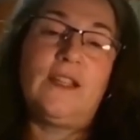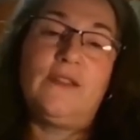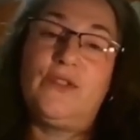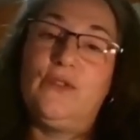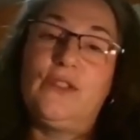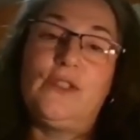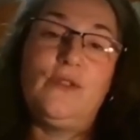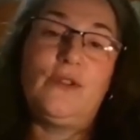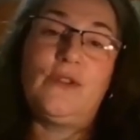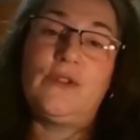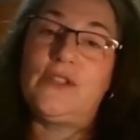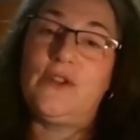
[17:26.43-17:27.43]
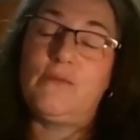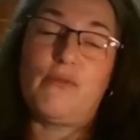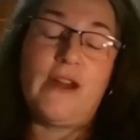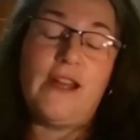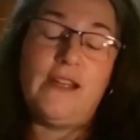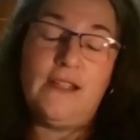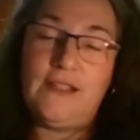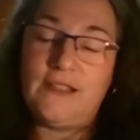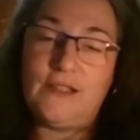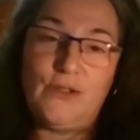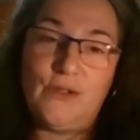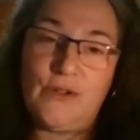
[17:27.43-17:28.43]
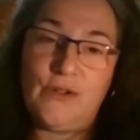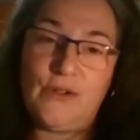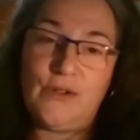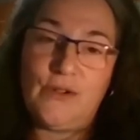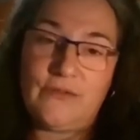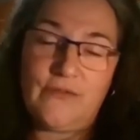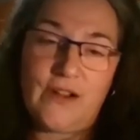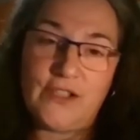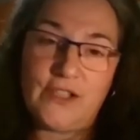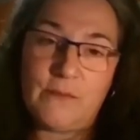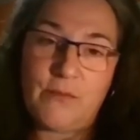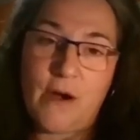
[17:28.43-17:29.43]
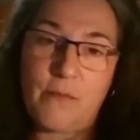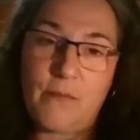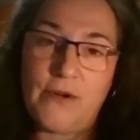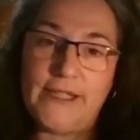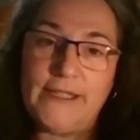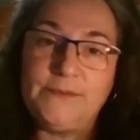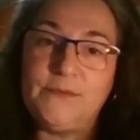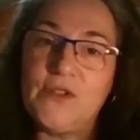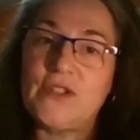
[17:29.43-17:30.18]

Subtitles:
It gives you glucose. Your brain needs glucose to function properly.